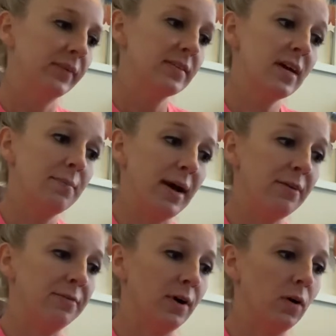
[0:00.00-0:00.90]
it's not my
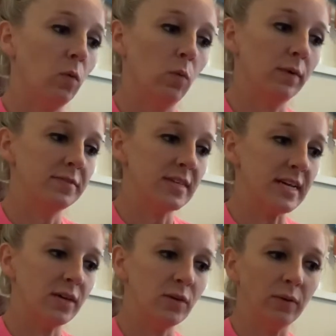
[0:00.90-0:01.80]
fault wolves
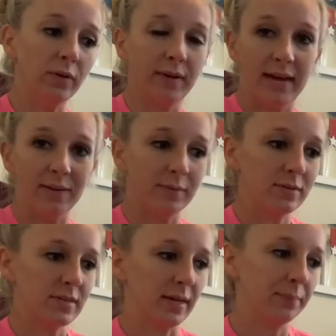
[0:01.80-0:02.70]
eat cute little
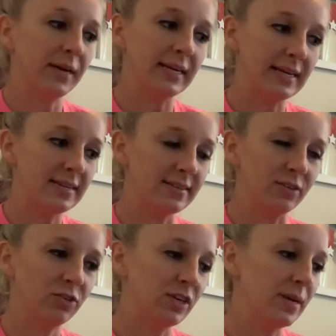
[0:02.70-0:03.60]
animals like bunnies
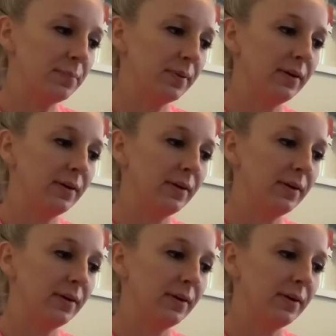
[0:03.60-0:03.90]
and sheep